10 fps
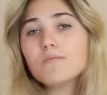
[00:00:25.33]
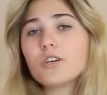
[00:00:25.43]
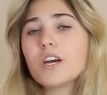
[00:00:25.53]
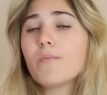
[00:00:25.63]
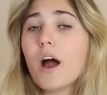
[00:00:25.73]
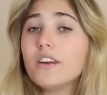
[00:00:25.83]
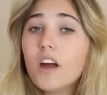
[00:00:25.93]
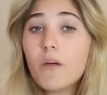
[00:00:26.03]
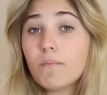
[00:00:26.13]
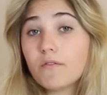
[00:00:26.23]
am doing my
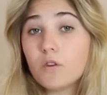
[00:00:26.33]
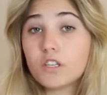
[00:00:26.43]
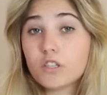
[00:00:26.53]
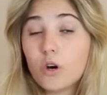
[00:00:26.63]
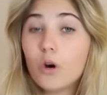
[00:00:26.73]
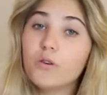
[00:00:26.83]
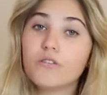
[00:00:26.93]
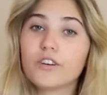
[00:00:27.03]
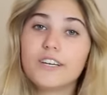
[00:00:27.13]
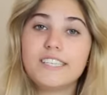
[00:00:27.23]
night before school
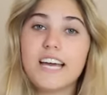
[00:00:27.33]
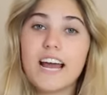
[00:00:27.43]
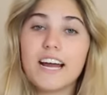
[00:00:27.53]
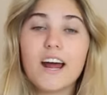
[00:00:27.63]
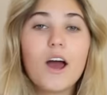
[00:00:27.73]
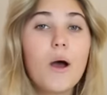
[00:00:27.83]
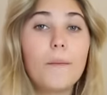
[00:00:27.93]
routine.